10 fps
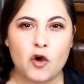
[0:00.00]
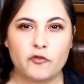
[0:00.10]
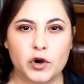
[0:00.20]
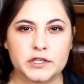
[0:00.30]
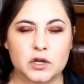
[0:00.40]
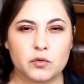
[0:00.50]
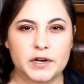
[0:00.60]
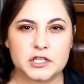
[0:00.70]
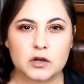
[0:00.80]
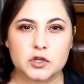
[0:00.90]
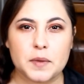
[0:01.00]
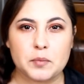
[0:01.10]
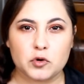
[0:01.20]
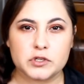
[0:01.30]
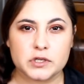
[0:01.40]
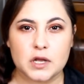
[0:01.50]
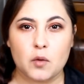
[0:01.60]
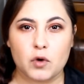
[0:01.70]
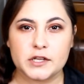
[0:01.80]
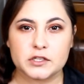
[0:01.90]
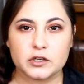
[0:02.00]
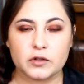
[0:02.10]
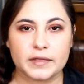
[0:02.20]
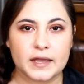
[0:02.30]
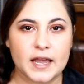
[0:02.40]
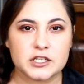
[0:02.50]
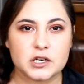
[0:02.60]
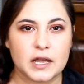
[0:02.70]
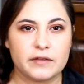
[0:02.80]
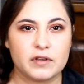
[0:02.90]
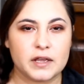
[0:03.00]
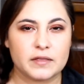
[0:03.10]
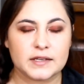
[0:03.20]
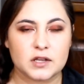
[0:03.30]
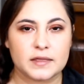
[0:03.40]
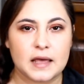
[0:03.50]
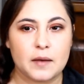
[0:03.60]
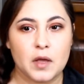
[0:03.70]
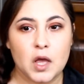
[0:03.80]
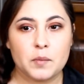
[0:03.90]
for you to reach out to people to come rescue, like the Cajun Navy and things like that.